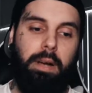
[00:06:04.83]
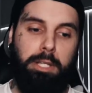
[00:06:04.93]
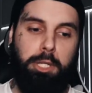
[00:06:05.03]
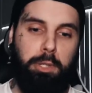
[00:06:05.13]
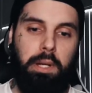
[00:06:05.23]
my
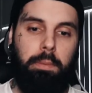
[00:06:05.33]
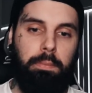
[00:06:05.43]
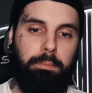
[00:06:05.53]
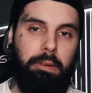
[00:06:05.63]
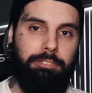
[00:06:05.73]

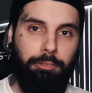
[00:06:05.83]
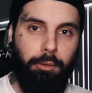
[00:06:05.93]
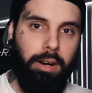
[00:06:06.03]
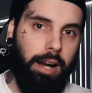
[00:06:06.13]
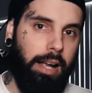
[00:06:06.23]
stream
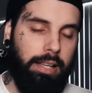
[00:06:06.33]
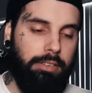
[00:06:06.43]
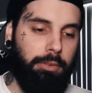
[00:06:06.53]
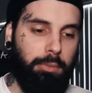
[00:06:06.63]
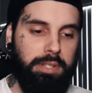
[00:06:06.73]
before I
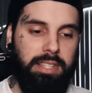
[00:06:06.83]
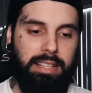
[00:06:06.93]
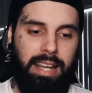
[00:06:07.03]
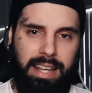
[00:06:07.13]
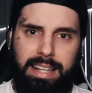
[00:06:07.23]
even was
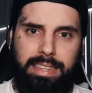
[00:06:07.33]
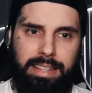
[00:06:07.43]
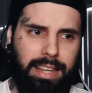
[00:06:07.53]
like anything.